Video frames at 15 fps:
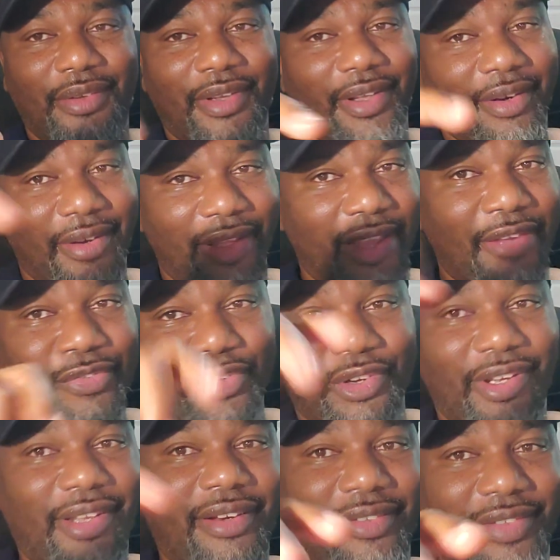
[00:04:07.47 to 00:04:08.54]
in life
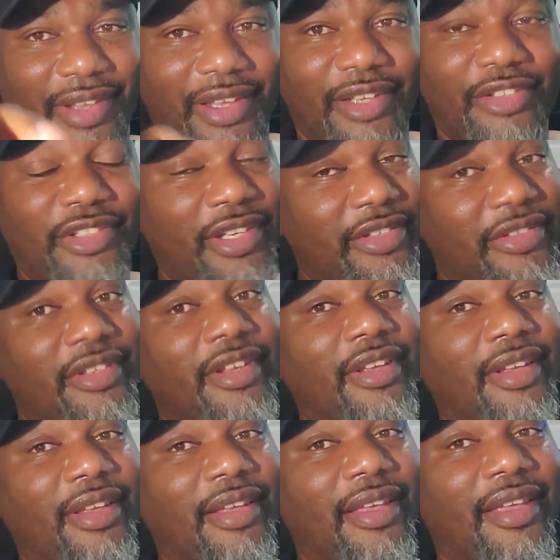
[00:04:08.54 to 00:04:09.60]
or anything, just
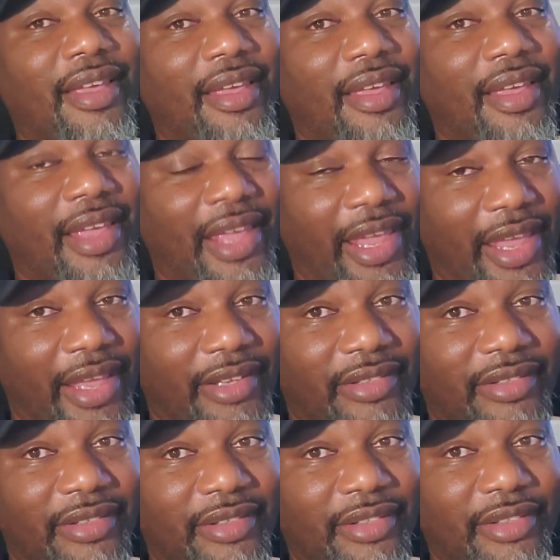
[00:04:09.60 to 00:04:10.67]

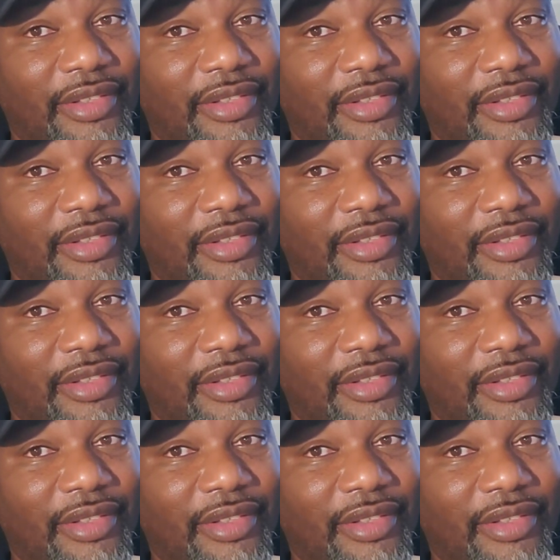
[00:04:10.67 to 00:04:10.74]
as